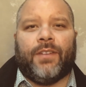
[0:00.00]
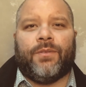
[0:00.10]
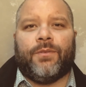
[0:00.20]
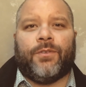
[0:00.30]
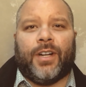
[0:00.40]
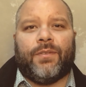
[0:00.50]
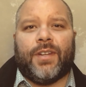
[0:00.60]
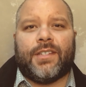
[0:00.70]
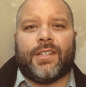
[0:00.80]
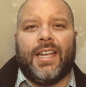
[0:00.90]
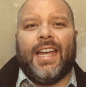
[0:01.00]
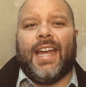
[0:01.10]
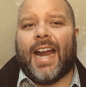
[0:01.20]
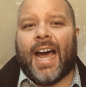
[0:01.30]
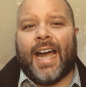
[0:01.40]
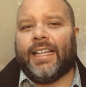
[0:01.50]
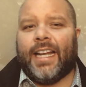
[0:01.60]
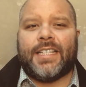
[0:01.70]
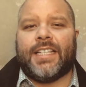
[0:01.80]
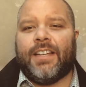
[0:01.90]
forgiveness. It
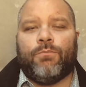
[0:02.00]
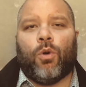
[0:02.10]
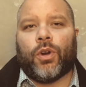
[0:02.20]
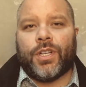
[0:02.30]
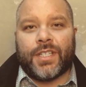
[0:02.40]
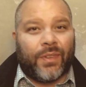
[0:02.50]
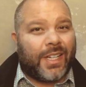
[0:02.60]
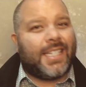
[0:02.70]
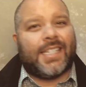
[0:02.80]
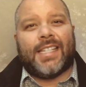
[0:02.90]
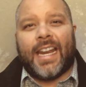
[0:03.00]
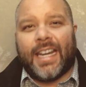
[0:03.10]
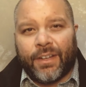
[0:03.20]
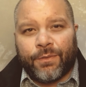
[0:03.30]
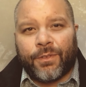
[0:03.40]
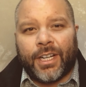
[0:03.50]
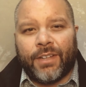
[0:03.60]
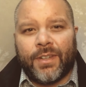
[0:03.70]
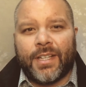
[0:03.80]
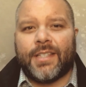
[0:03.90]
highlights the importance of extending
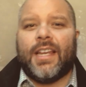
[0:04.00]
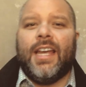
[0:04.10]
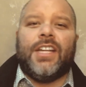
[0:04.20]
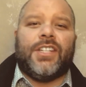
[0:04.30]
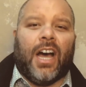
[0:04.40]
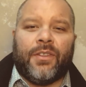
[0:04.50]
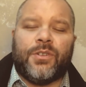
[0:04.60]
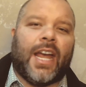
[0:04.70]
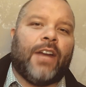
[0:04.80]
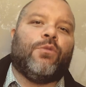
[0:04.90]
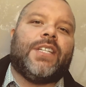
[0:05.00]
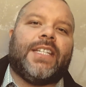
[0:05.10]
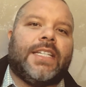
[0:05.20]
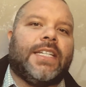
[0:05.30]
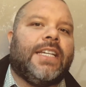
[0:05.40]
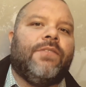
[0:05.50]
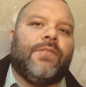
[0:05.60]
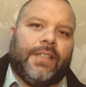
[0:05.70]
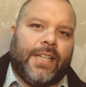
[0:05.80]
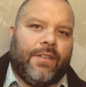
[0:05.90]
forgiveness to others and
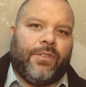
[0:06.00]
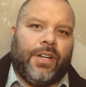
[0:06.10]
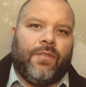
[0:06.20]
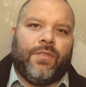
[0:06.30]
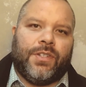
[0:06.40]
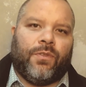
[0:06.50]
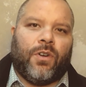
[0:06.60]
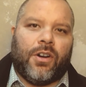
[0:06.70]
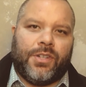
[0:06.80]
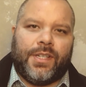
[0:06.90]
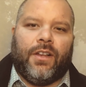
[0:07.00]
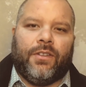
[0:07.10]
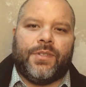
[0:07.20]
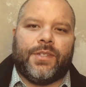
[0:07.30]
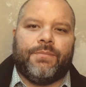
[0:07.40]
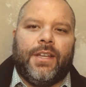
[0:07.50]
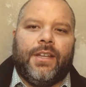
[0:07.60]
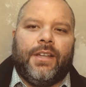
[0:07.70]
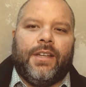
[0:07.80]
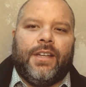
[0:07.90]
receiving that forgiveness for ourselves.
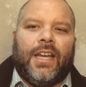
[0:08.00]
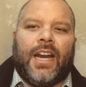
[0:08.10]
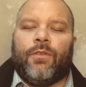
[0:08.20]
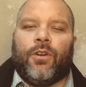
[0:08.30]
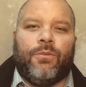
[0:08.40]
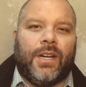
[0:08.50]
And I've heard many